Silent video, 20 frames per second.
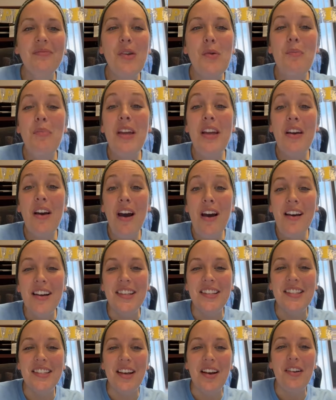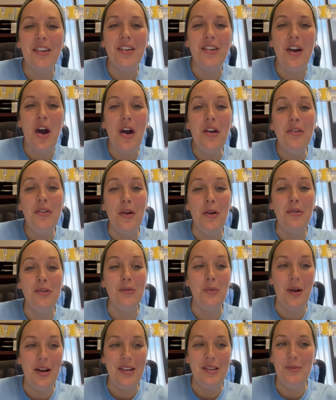Because God
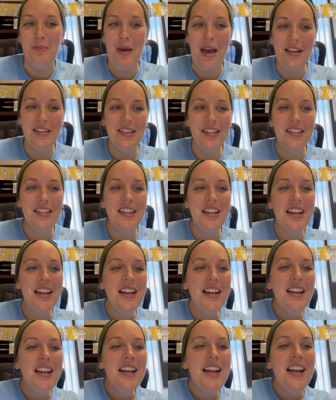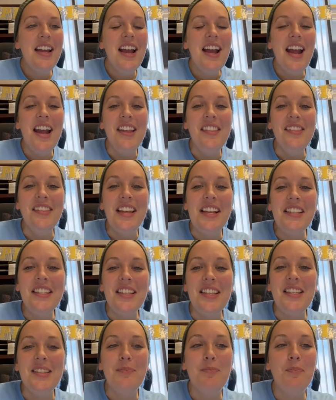knows what is best. And this
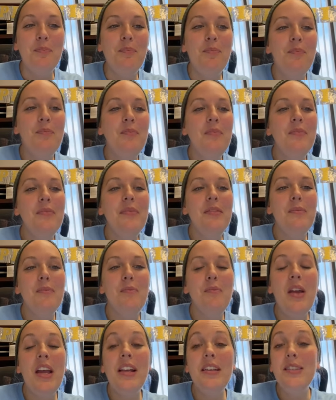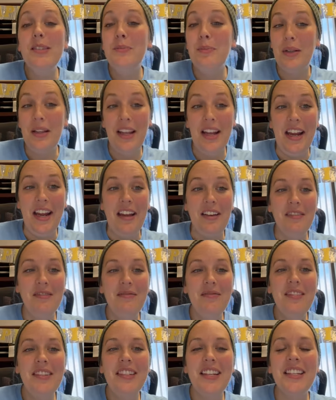is his
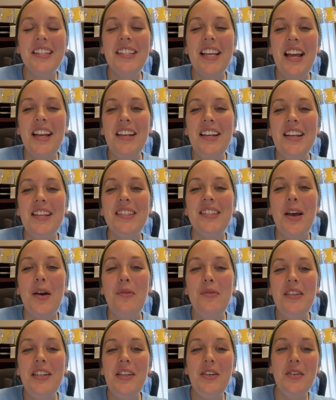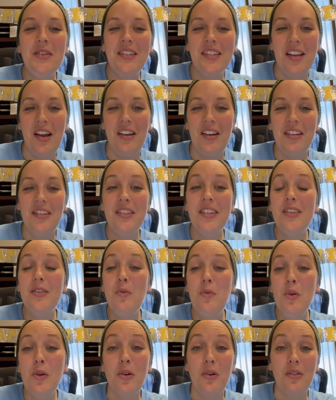plan to send his own dear son into the
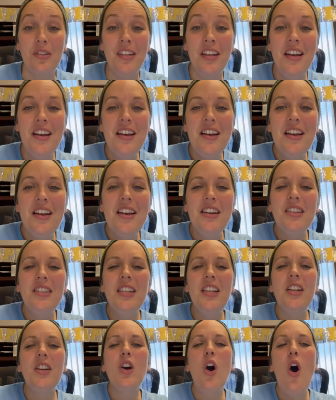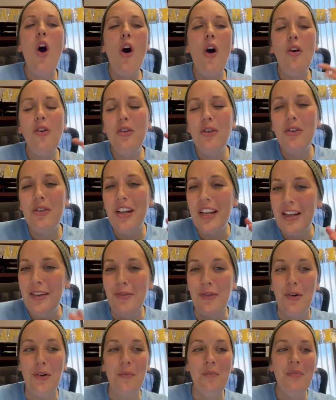world to conquer
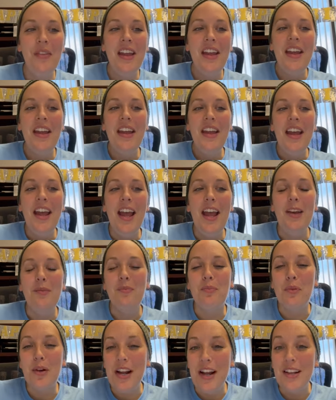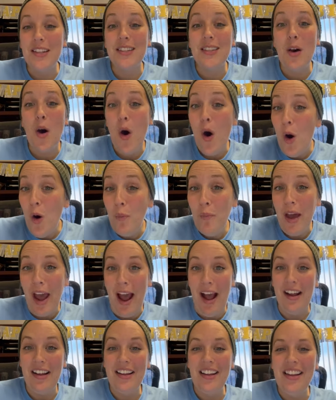evil and bring us all
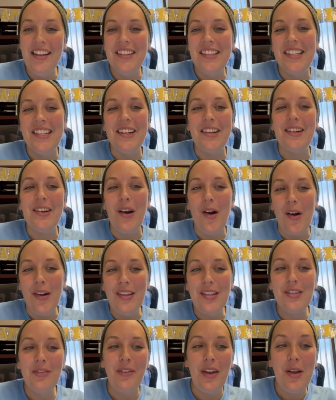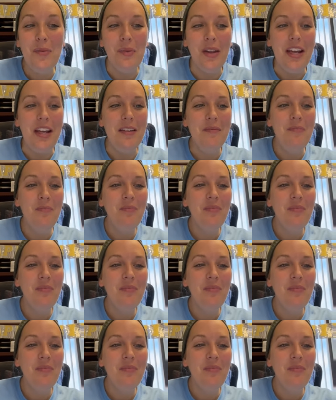back into God's family.